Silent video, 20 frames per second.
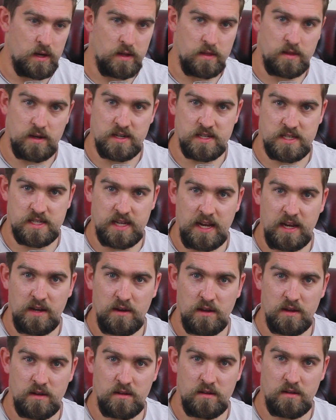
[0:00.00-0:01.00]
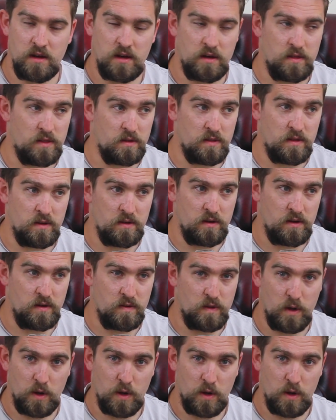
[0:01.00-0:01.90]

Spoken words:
that I stayed at, the